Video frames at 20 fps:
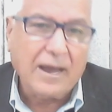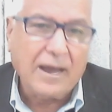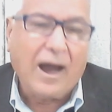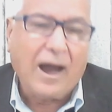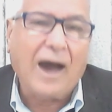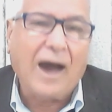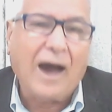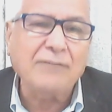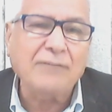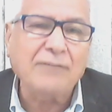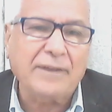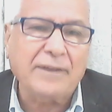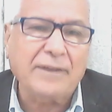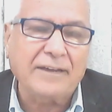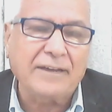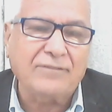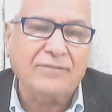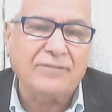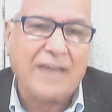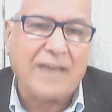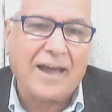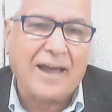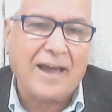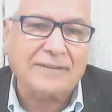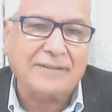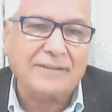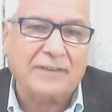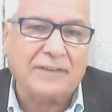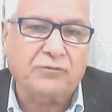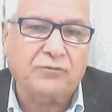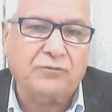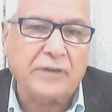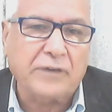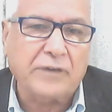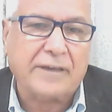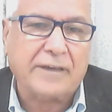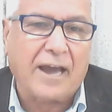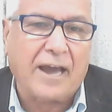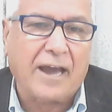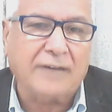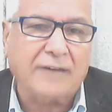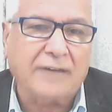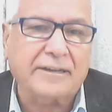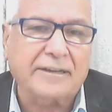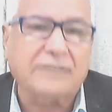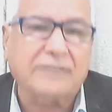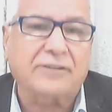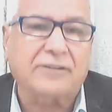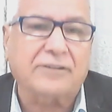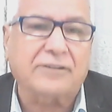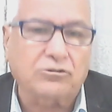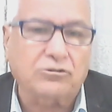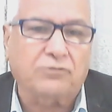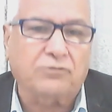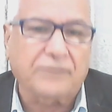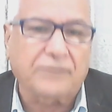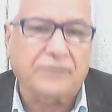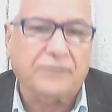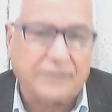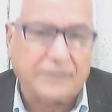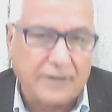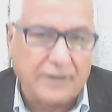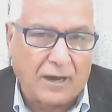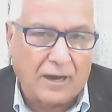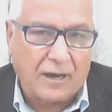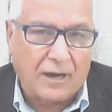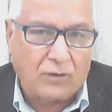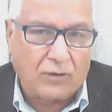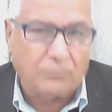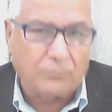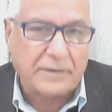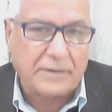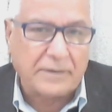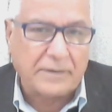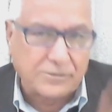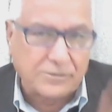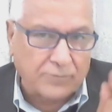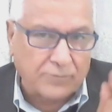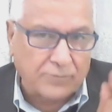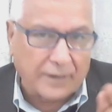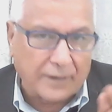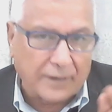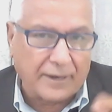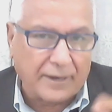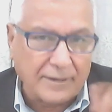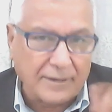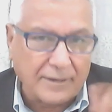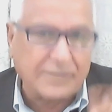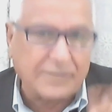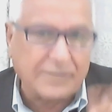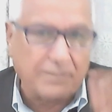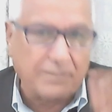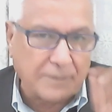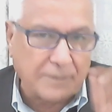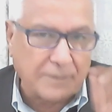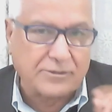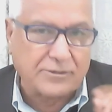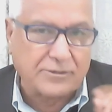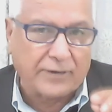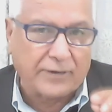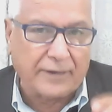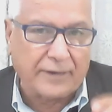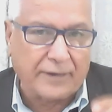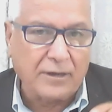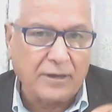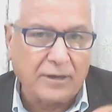I believe that if we can get rid of Netanyahu personally, honestly, personally,